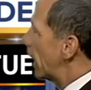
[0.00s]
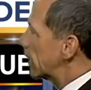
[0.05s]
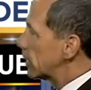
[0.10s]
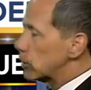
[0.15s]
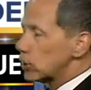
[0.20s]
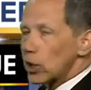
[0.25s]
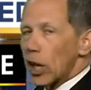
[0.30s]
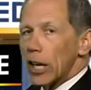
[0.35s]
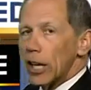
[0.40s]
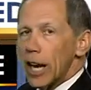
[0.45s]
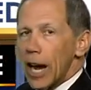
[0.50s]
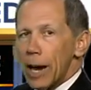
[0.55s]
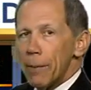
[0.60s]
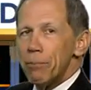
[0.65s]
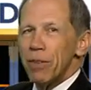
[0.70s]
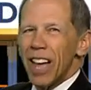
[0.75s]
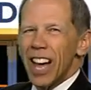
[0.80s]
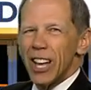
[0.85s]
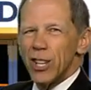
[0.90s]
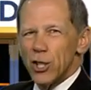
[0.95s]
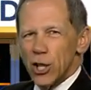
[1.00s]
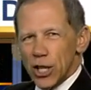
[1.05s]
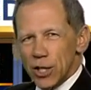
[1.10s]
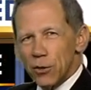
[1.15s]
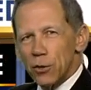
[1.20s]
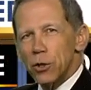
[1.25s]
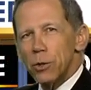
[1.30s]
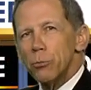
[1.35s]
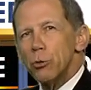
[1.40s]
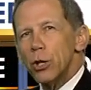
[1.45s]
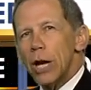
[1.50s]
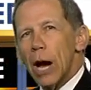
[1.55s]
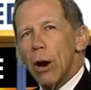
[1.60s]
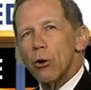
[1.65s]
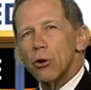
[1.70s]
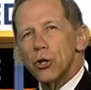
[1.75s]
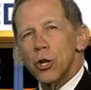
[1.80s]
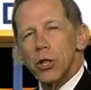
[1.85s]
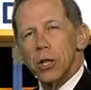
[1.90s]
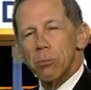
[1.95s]
On Sunday, a chance of some
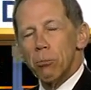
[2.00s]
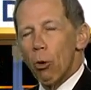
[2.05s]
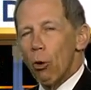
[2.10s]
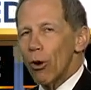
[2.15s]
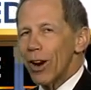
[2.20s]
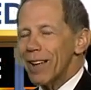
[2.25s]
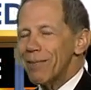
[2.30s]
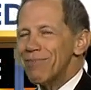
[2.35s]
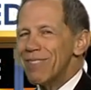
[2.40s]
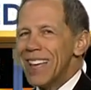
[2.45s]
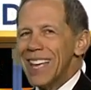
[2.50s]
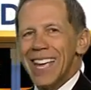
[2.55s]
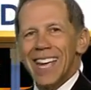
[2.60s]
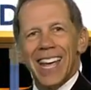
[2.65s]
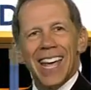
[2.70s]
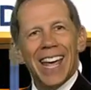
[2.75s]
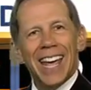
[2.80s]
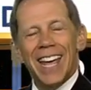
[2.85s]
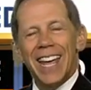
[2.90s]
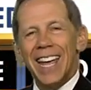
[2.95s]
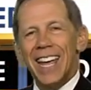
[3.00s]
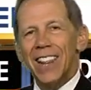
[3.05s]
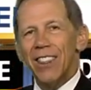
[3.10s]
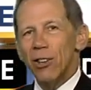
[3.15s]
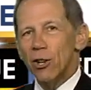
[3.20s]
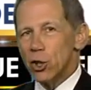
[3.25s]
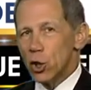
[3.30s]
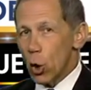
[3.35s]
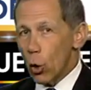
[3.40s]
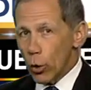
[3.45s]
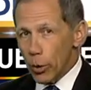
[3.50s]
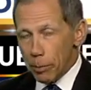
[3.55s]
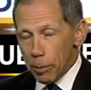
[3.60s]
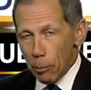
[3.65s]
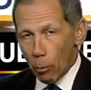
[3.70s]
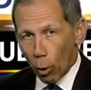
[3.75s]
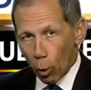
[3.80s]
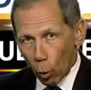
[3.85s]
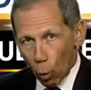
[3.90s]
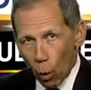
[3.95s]
showers in the morning. And there's going to be
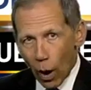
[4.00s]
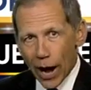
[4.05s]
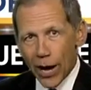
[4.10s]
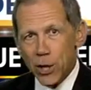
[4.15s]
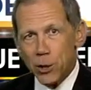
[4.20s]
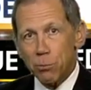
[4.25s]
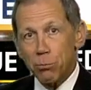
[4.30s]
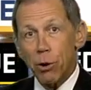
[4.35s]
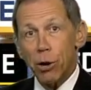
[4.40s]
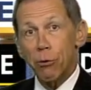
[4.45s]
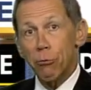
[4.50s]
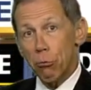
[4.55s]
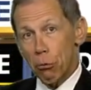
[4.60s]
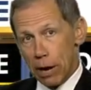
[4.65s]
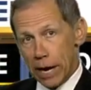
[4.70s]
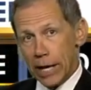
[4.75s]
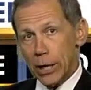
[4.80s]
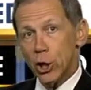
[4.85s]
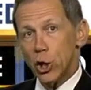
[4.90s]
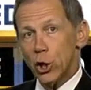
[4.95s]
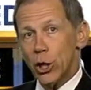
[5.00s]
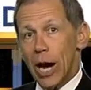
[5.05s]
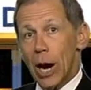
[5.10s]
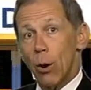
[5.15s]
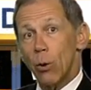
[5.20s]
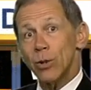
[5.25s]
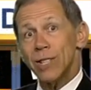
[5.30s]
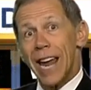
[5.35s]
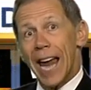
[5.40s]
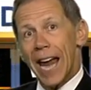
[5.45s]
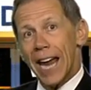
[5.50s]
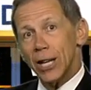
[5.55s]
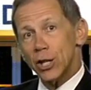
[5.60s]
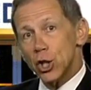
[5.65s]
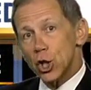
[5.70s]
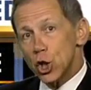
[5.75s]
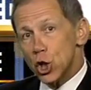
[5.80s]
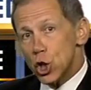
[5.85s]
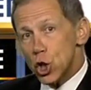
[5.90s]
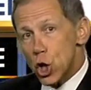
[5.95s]
more widespread rain showers and
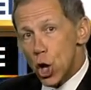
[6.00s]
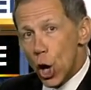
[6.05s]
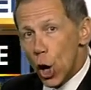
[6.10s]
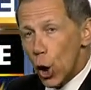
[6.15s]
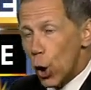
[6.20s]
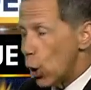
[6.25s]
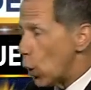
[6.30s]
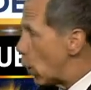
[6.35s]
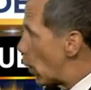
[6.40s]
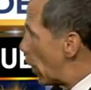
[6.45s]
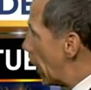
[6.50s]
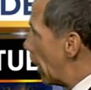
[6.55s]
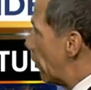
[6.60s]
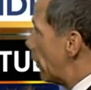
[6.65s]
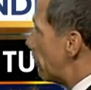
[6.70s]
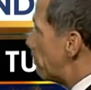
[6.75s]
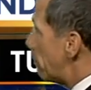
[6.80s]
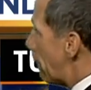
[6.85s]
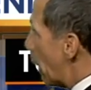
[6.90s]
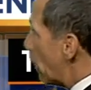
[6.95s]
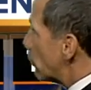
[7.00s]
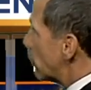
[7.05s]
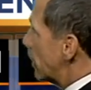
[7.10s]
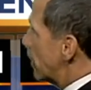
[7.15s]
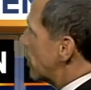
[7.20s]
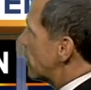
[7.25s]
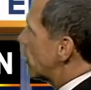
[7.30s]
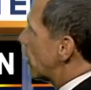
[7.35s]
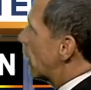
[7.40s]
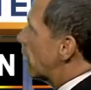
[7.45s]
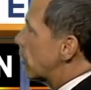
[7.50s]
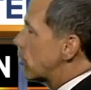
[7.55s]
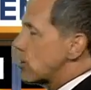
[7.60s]
snow in the mountains on